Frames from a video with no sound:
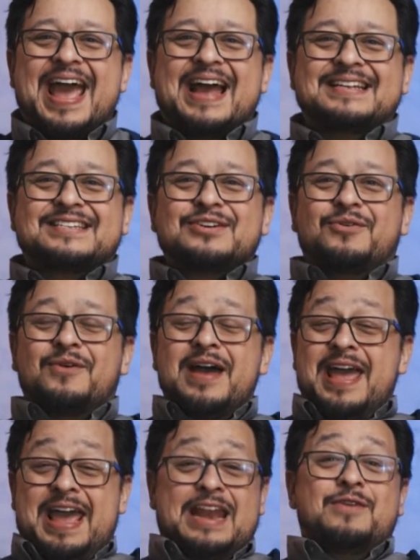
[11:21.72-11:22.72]
And so,
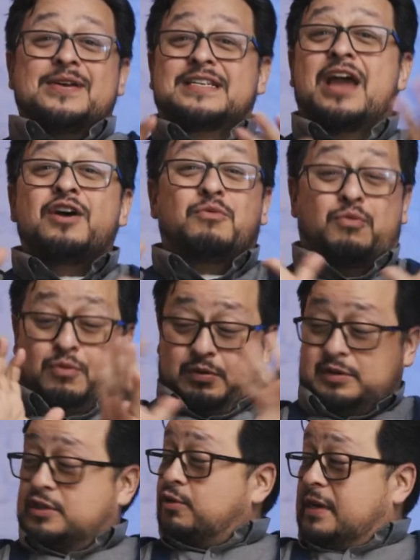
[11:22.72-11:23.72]
anyways,
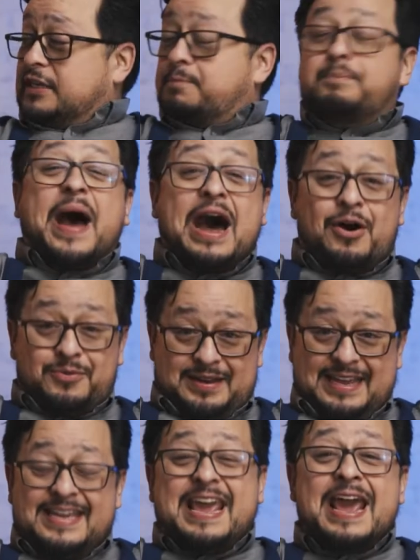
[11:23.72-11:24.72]
so he's bound.
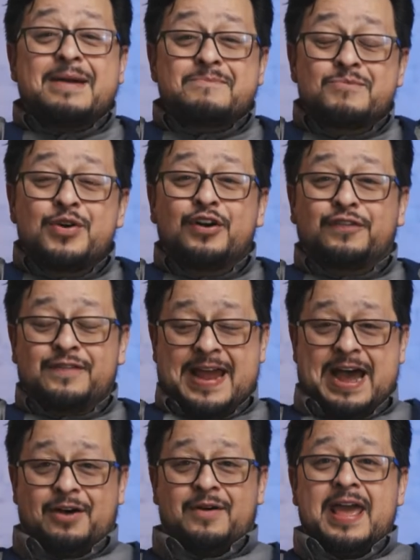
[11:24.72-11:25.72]
He can't move
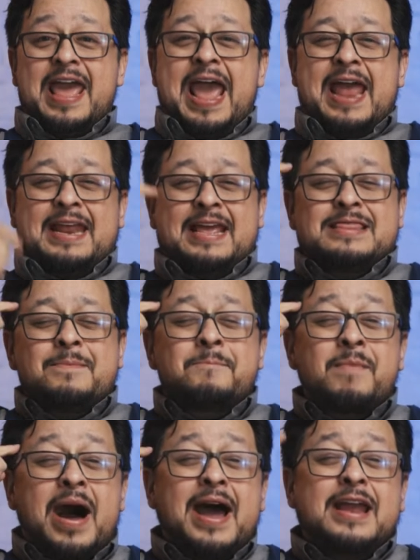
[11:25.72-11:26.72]
now. And in the
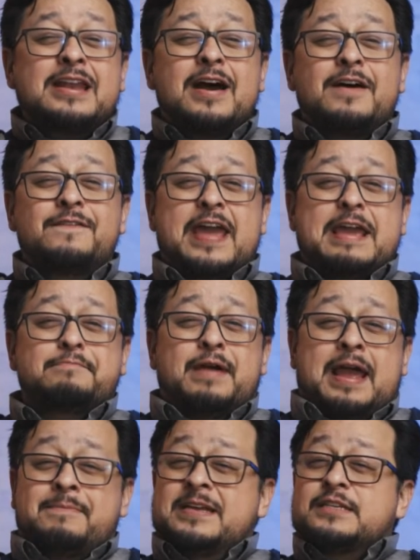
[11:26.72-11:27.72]
mind of
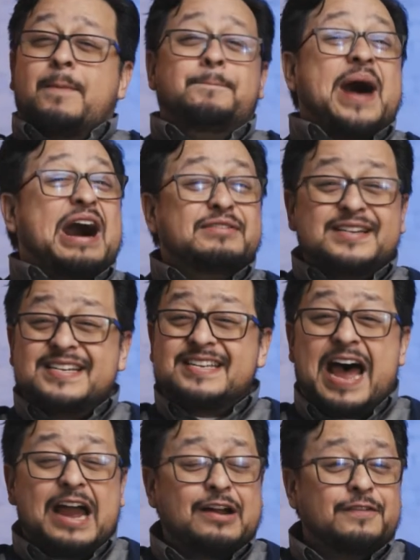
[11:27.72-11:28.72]
Abraham, he's about to
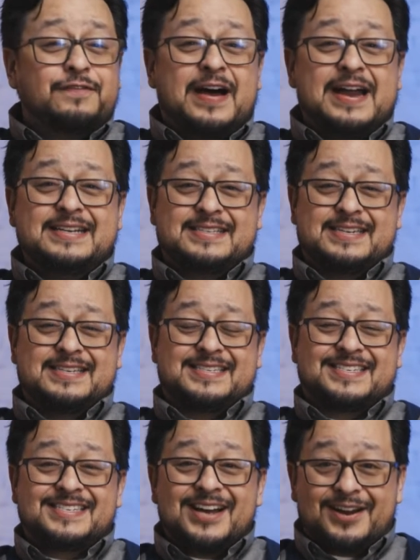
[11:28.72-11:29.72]
sacrifice his
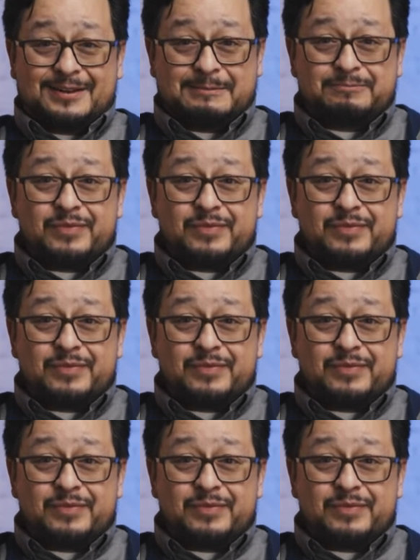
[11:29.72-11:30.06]
son.